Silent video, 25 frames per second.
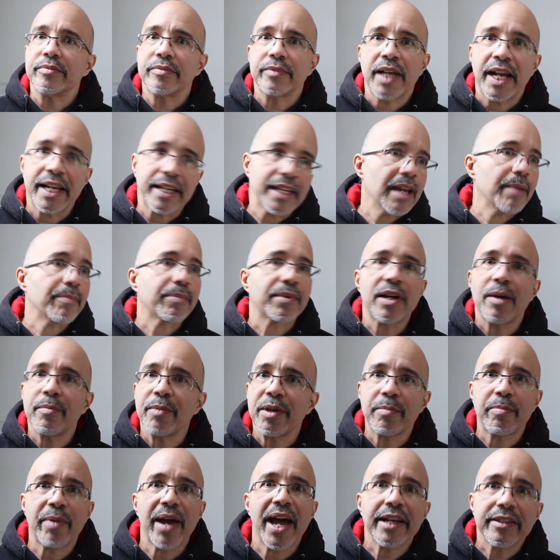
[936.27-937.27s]
I kept
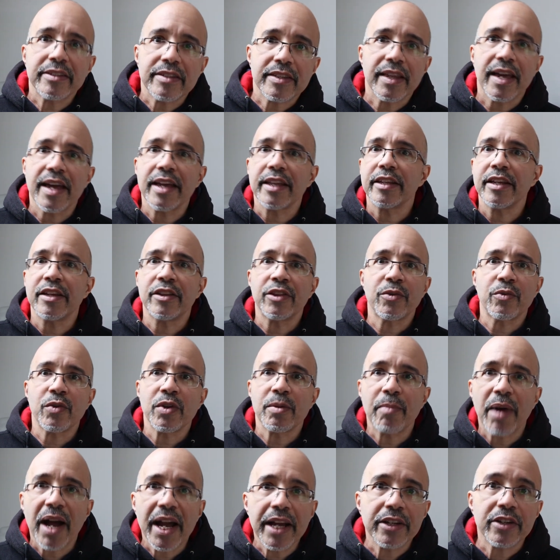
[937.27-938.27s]
coming back to that in the
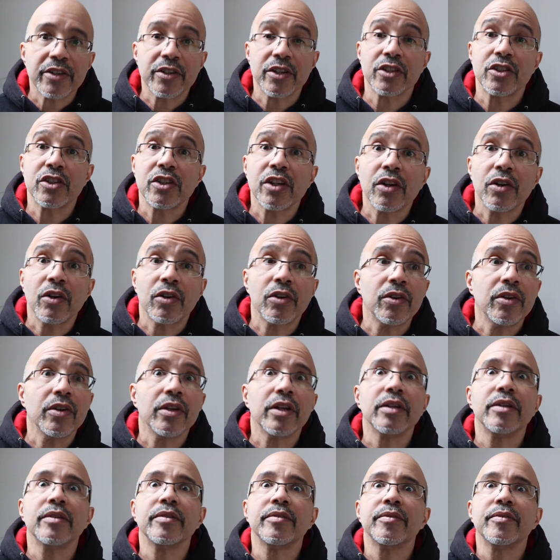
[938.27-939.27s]
reminder until
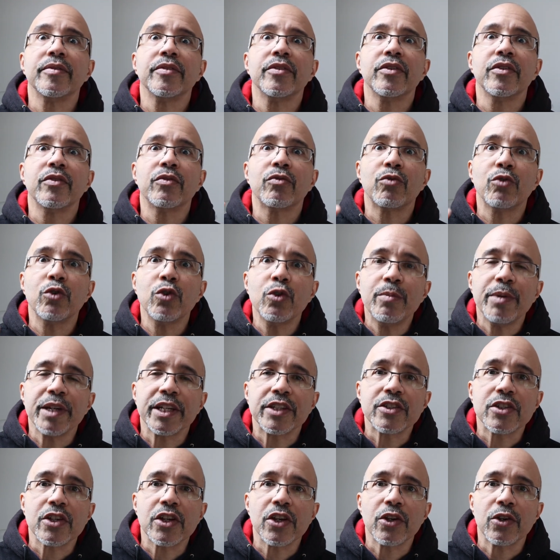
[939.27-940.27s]

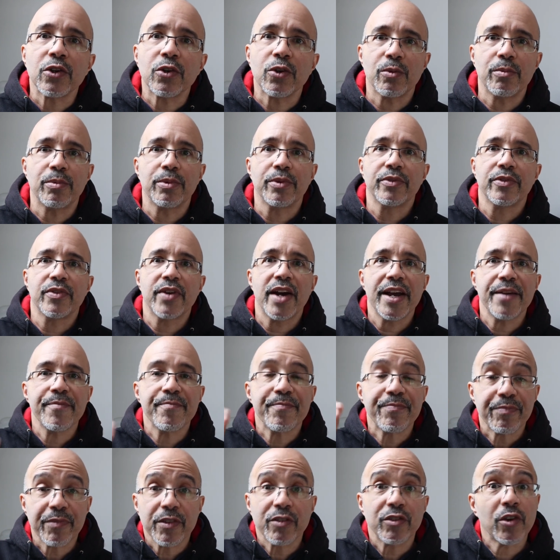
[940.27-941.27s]
Rubik's Cube, right?
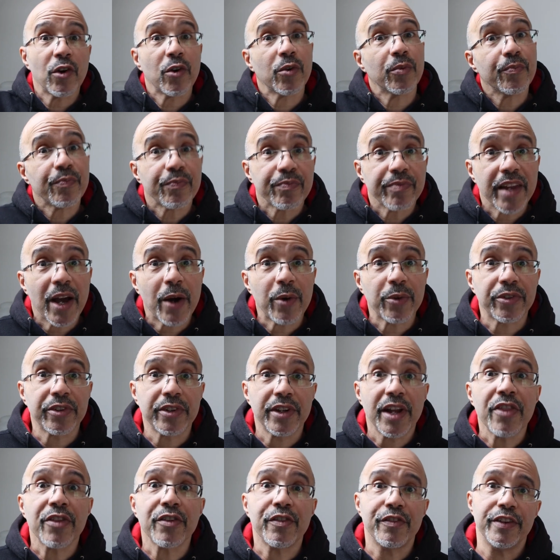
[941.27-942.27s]
So that was
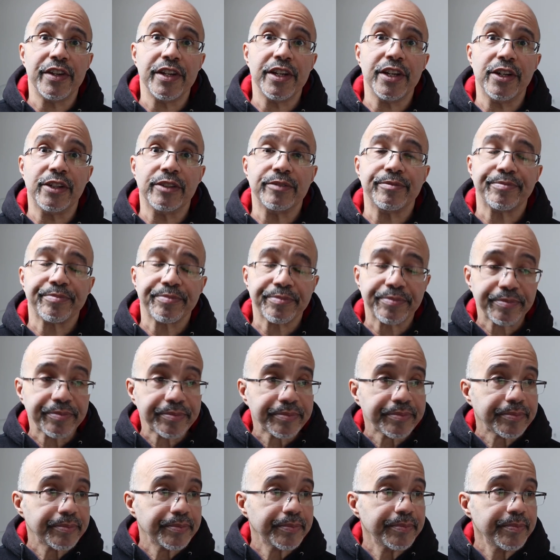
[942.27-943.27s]
another video.
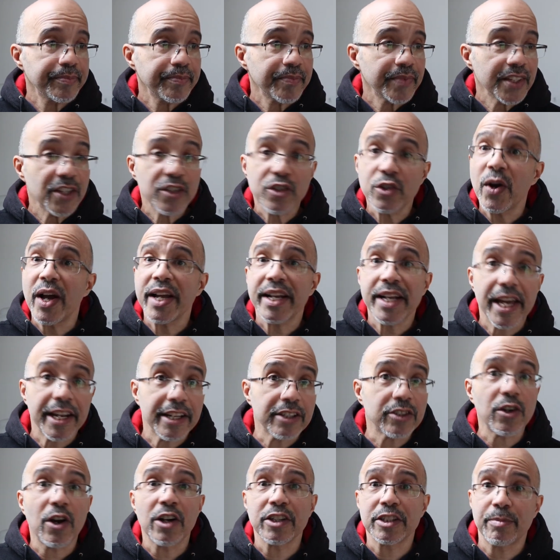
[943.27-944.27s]
So I kind of
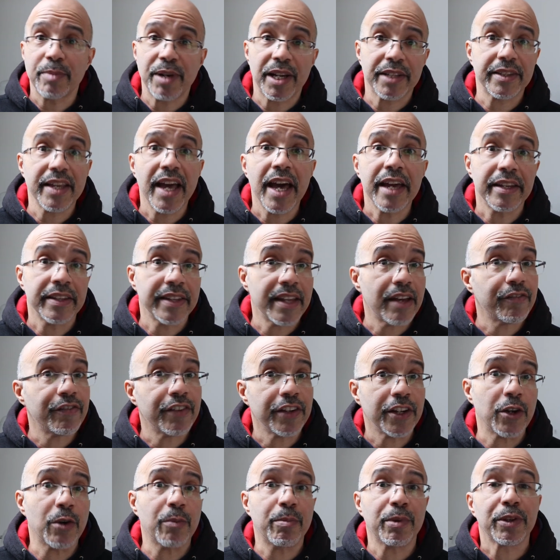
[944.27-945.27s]
talked about that in that
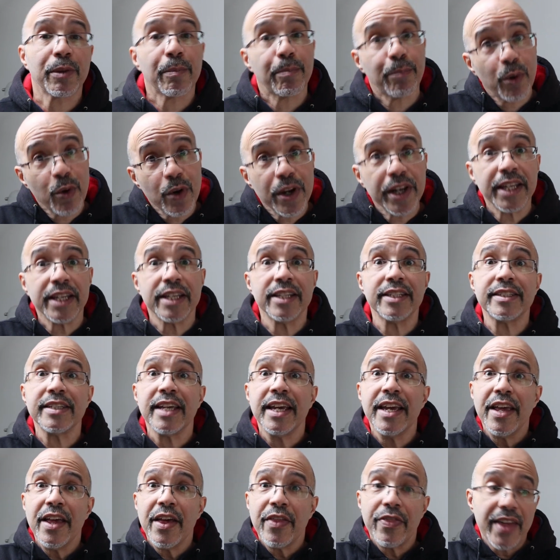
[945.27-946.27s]
video. But the point is
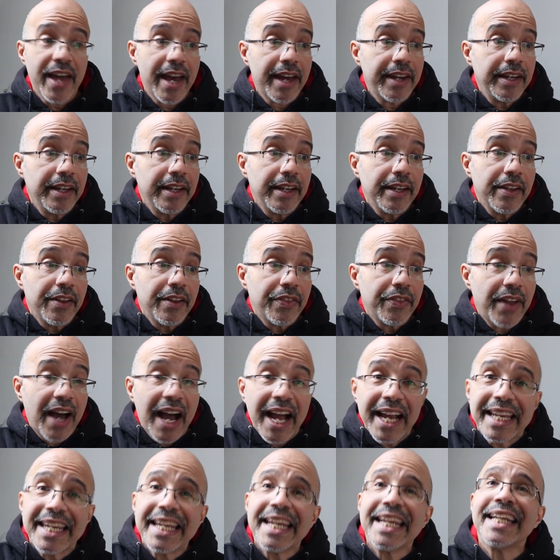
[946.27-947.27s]
that
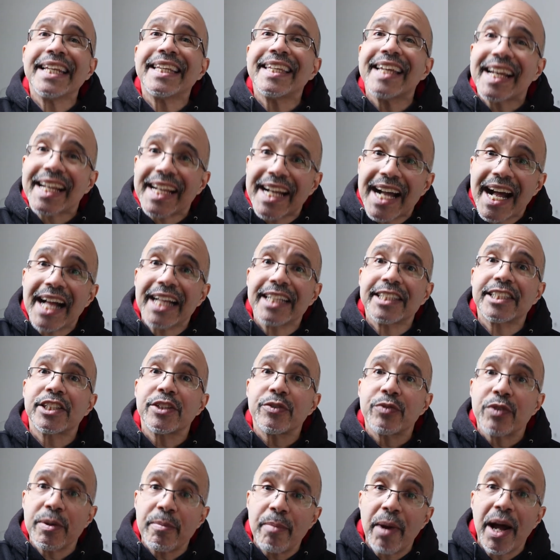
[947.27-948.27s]
I needed that
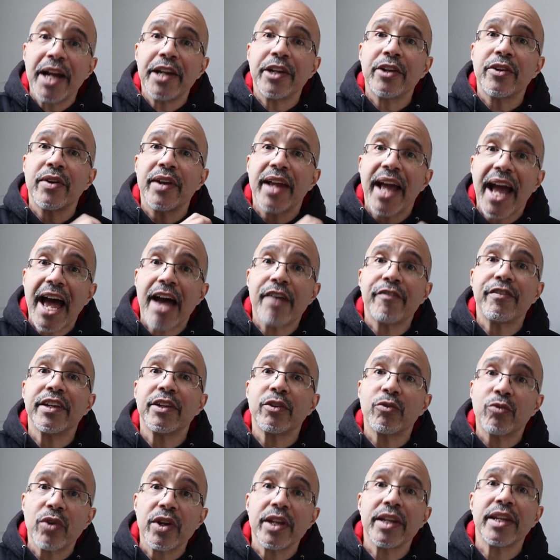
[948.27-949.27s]
constant reminder, and
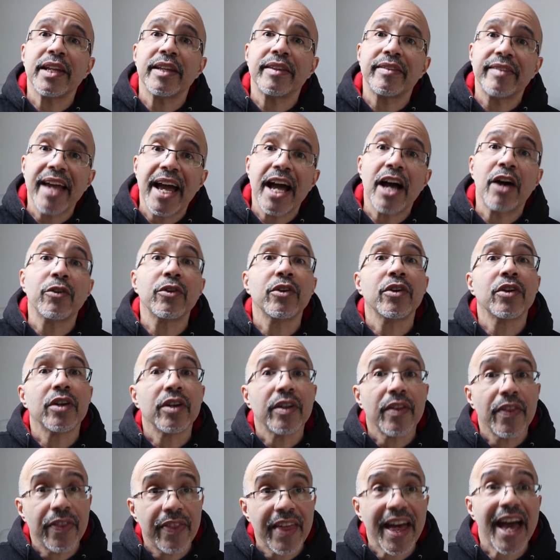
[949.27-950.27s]
having written it down,
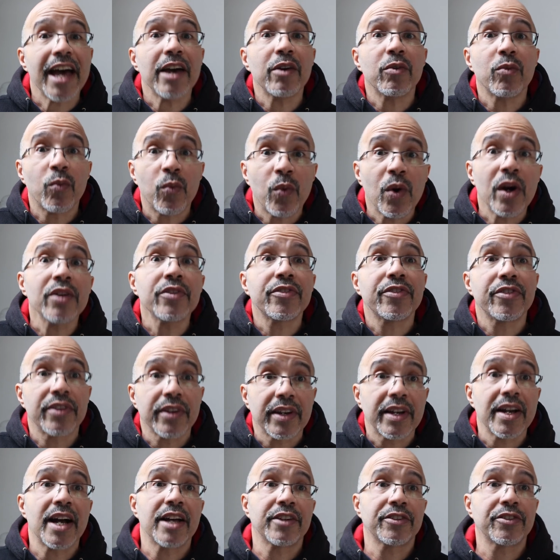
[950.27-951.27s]
that was the
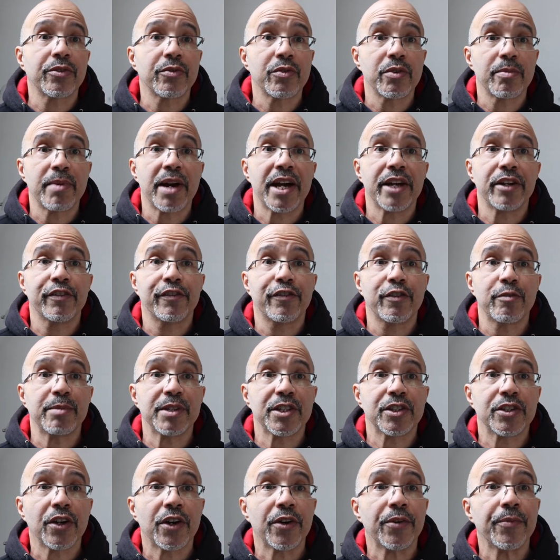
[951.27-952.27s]
constant reminder for me.
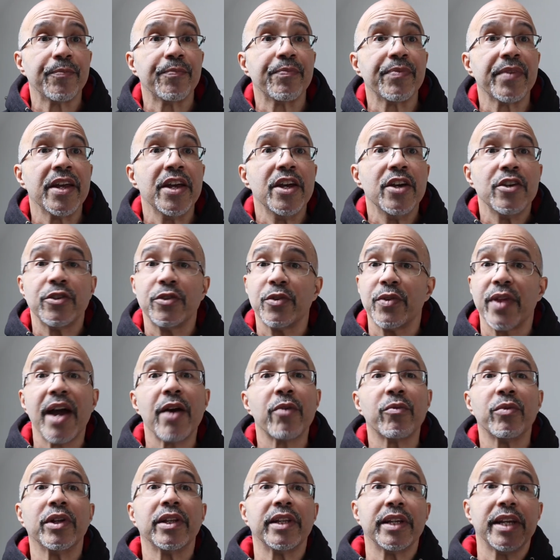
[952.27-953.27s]
So
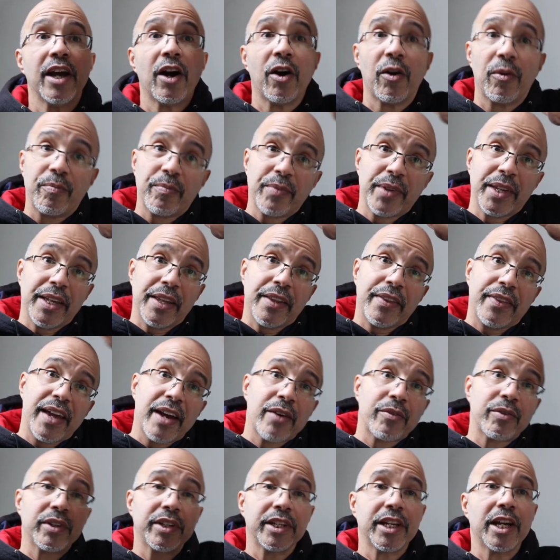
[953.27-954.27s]
that really helped.
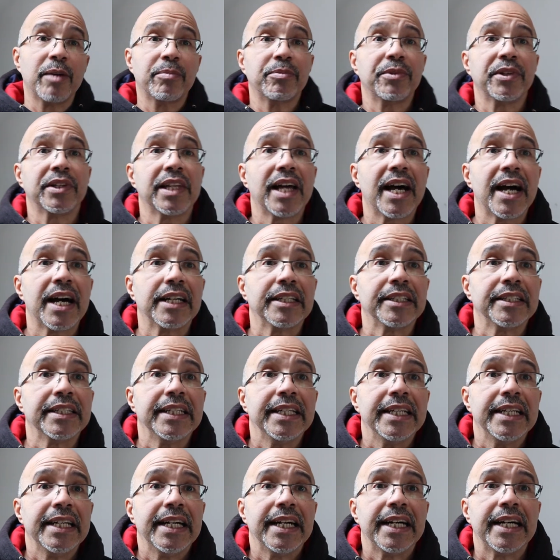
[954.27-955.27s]
That really helped a lot.
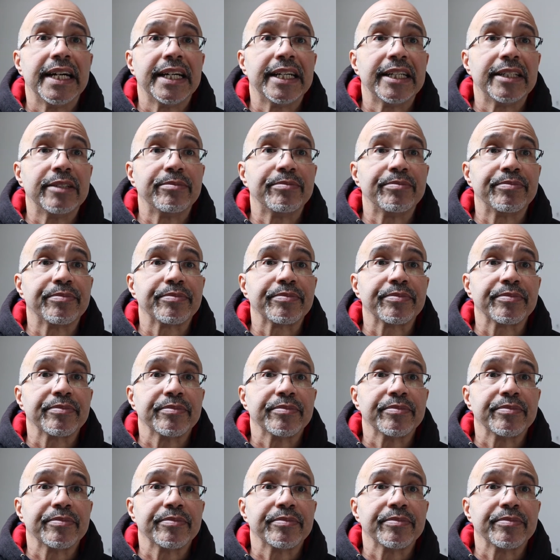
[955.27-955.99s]
I